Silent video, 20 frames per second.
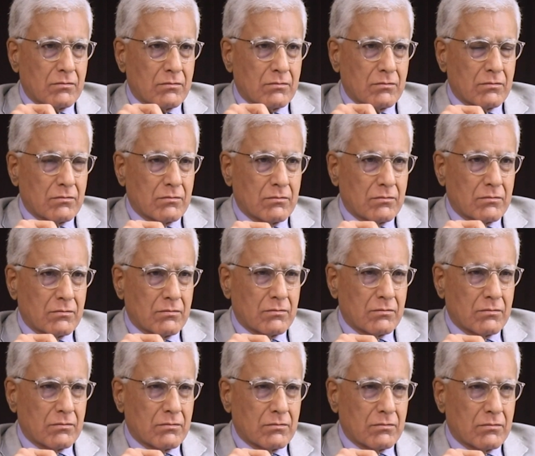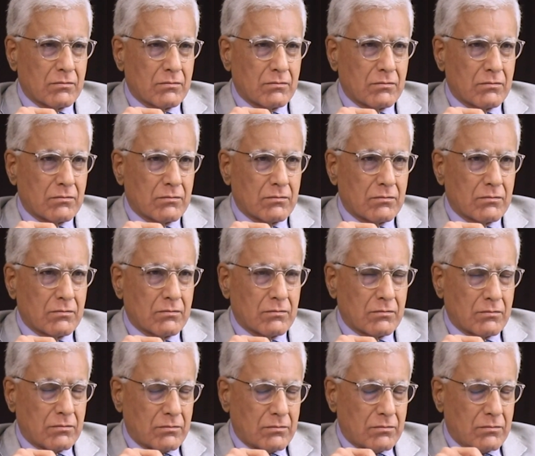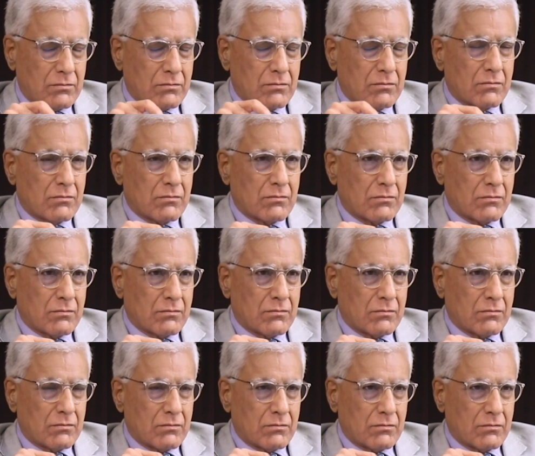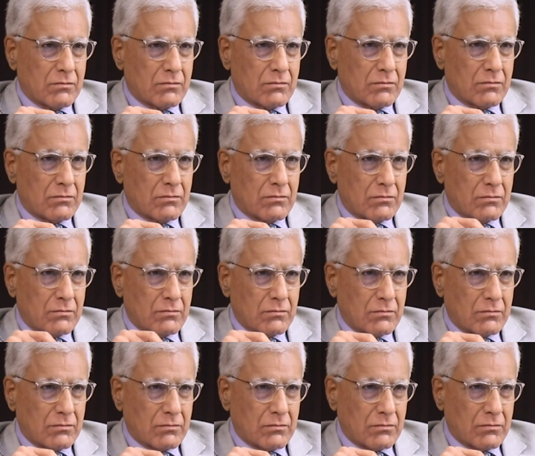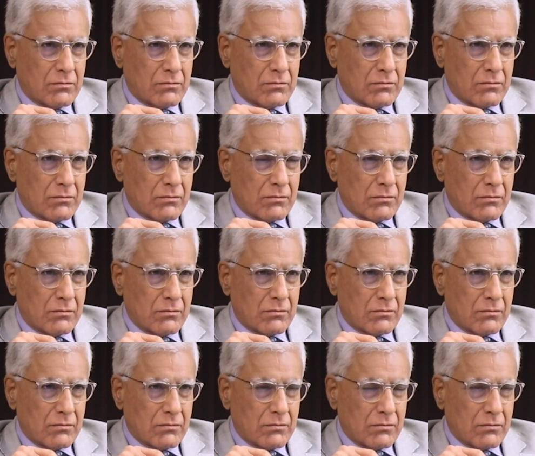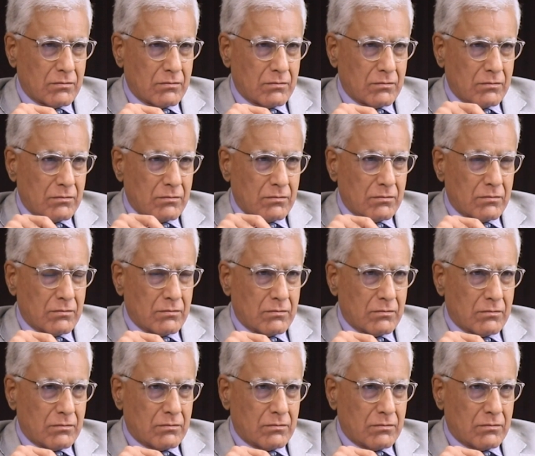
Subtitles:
(silent)